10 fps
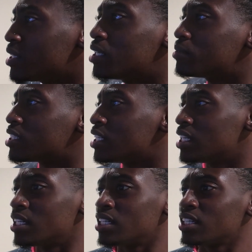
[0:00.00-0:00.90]
be able to
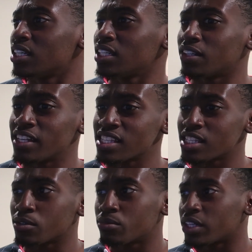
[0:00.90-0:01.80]
get up. That
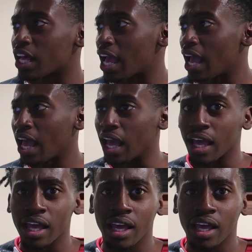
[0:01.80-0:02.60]
seems pretty high.